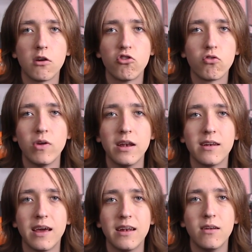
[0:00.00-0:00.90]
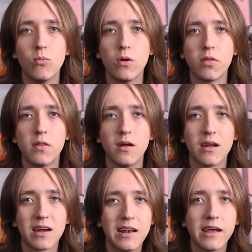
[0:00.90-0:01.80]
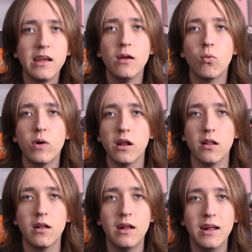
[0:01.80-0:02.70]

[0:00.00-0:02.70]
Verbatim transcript: touchscreen than with the clicky wheel.